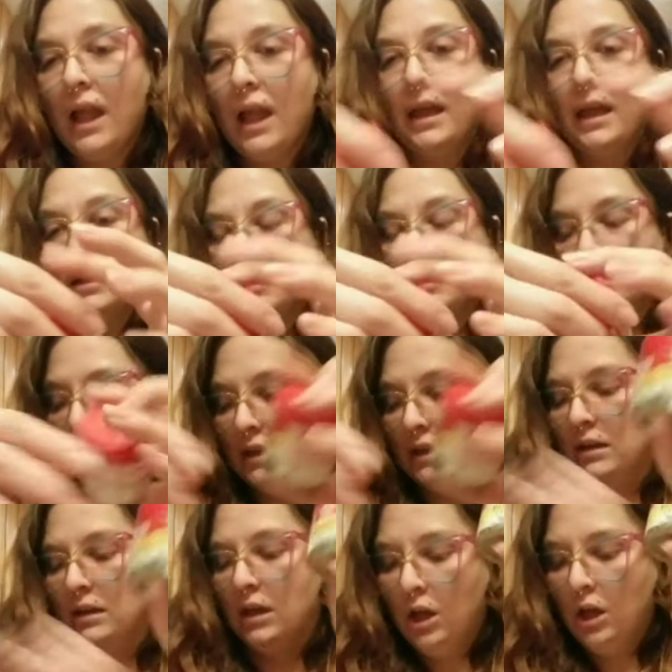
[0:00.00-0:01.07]
And
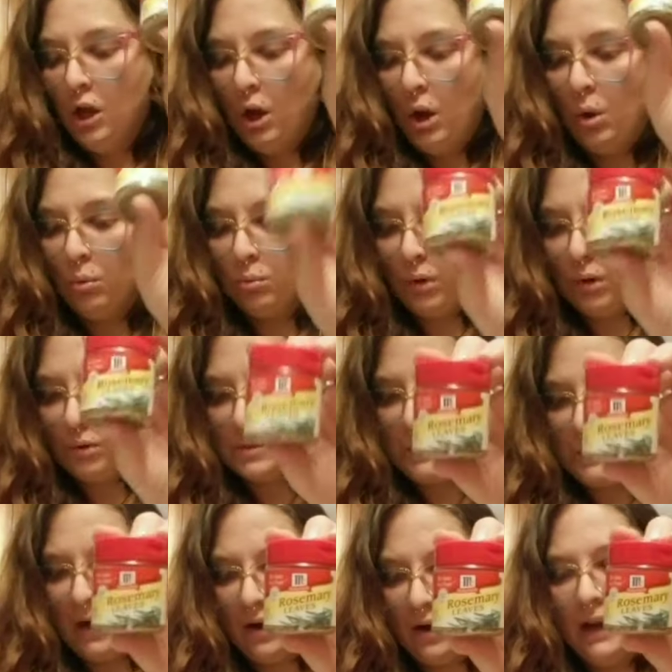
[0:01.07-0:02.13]
then
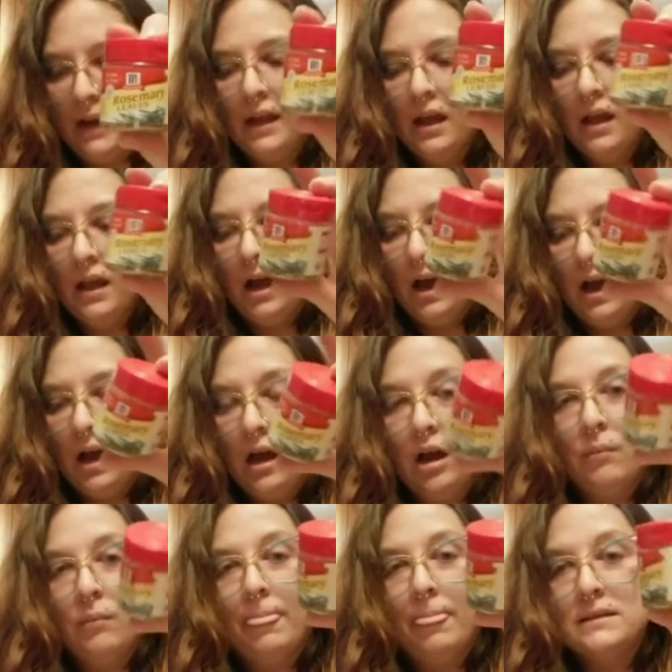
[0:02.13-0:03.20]
rosemary.
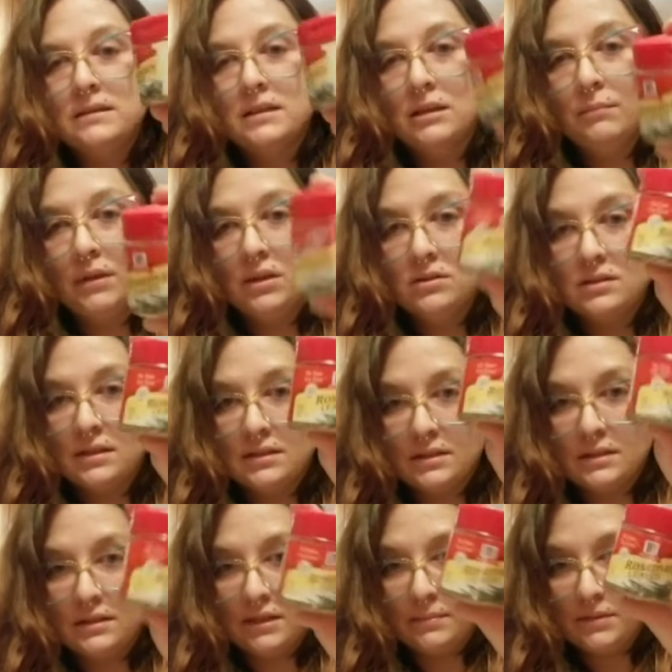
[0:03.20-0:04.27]
This can be used
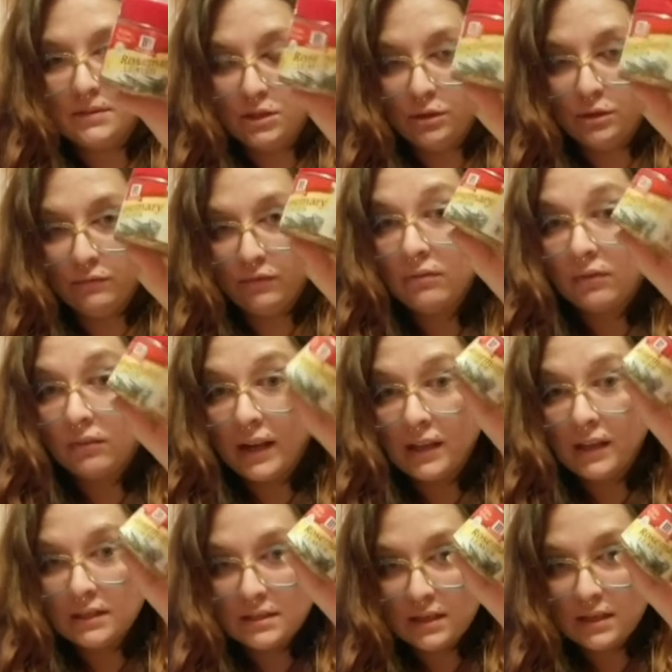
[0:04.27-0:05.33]
as a substitute for
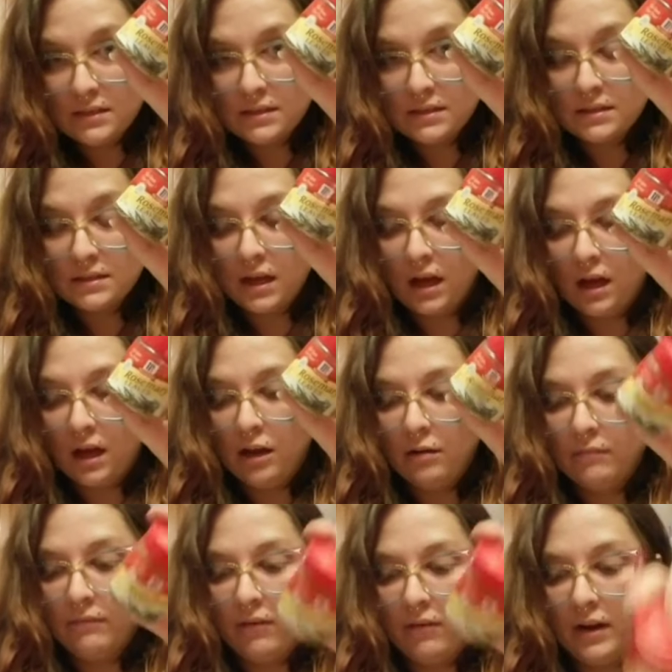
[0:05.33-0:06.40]
frankincense.
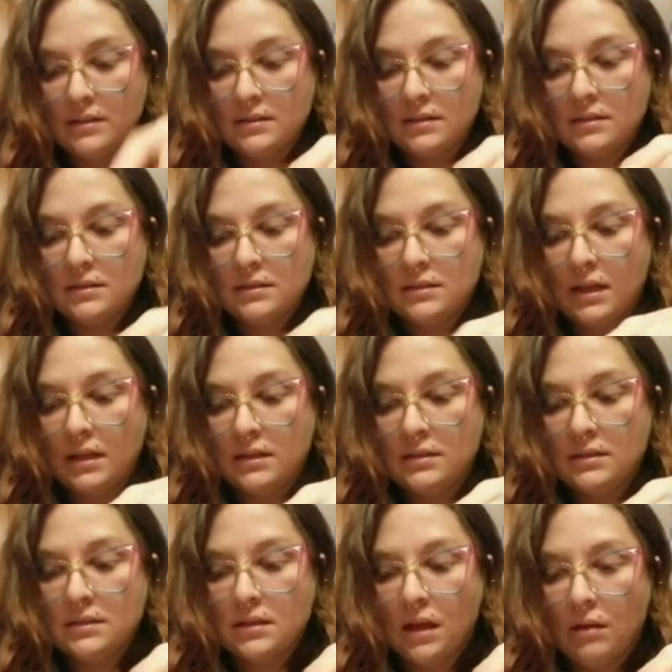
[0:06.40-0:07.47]
Frankincense
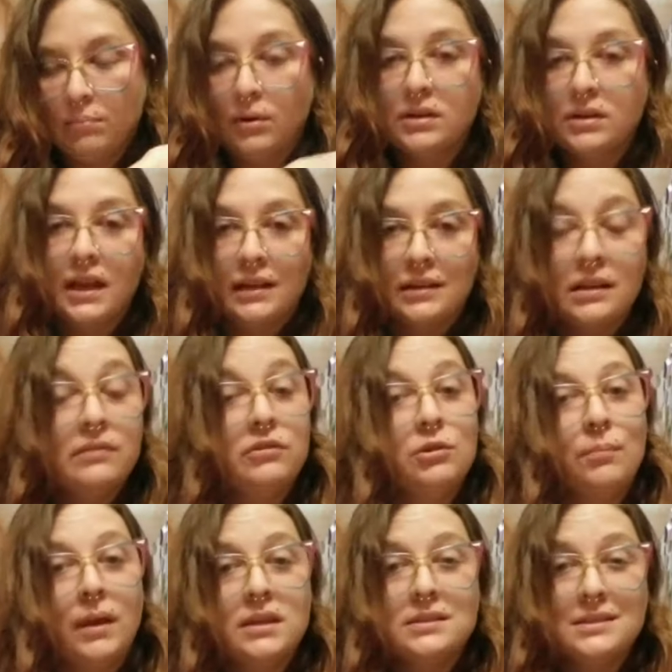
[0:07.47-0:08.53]
is protective.
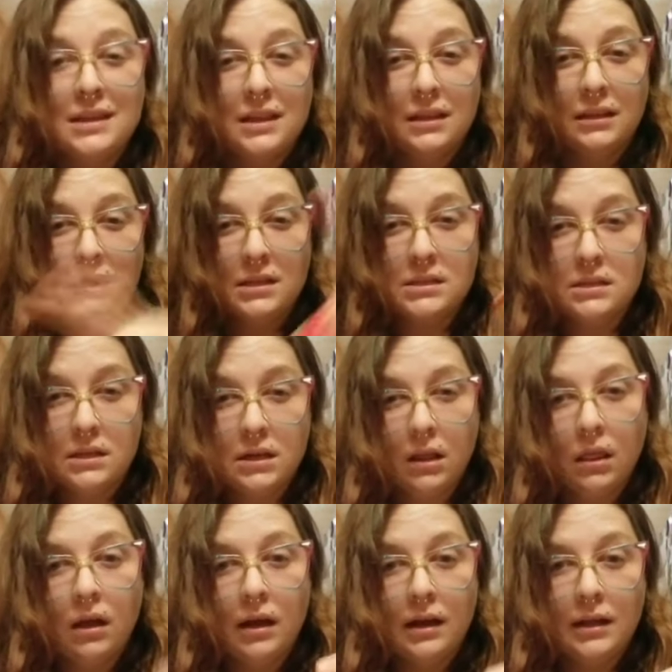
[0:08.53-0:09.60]
You may see it listed a
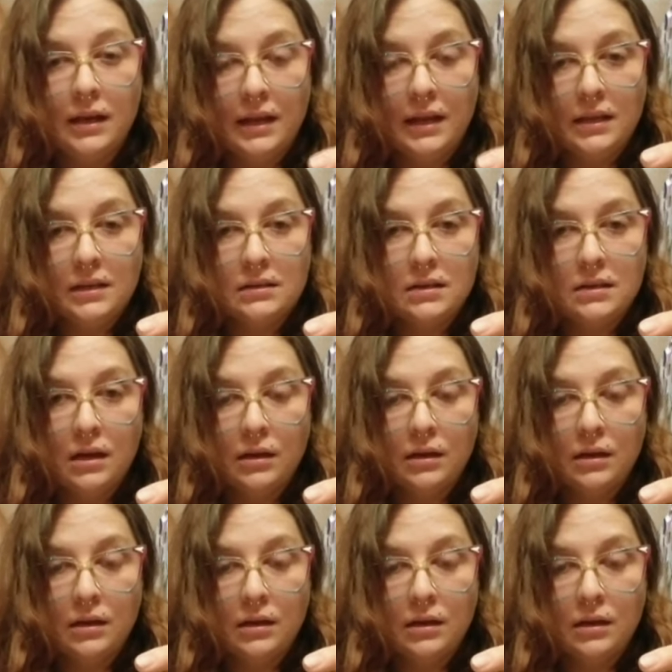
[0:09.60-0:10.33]
lot in